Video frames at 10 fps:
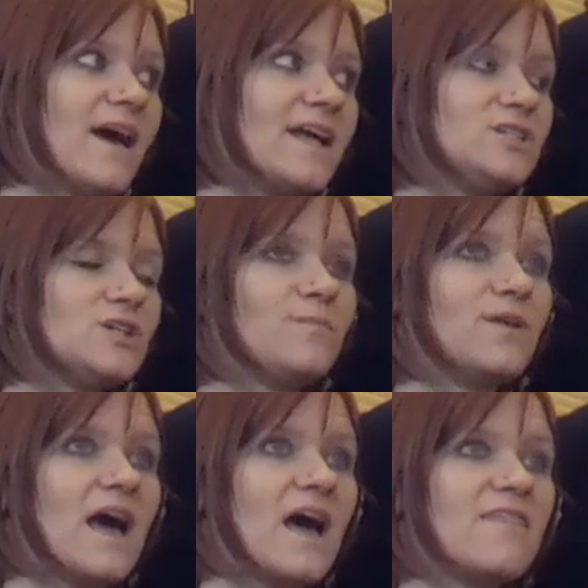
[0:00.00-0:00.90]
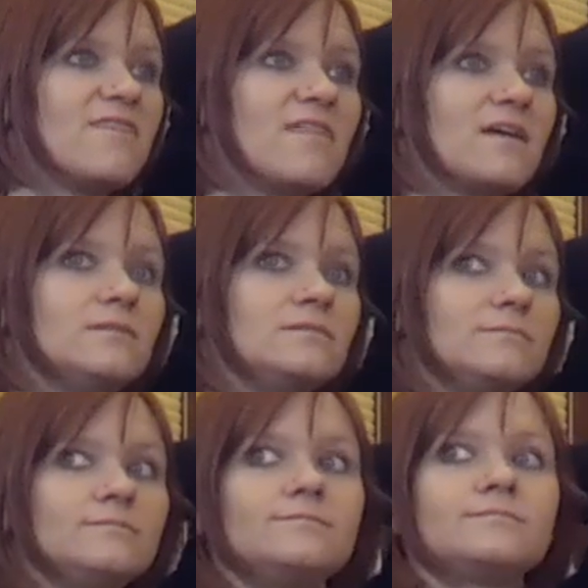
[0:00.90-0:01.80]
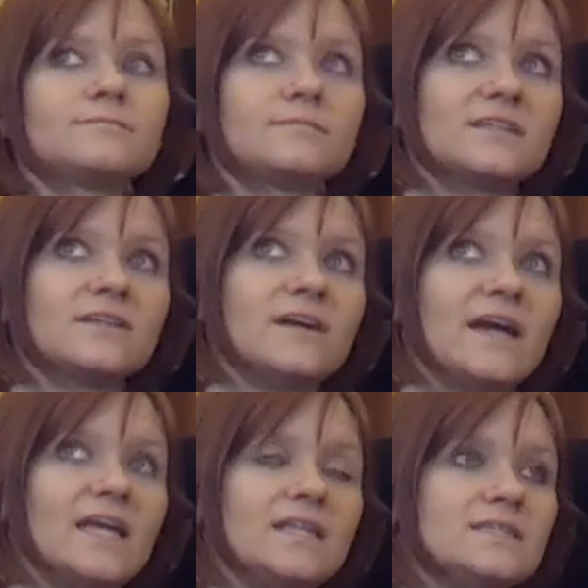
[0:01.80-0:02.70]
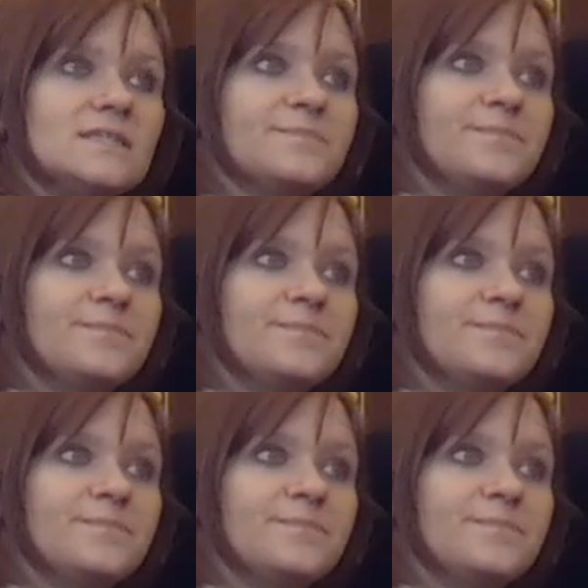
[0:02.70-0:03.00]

find your breath. Great.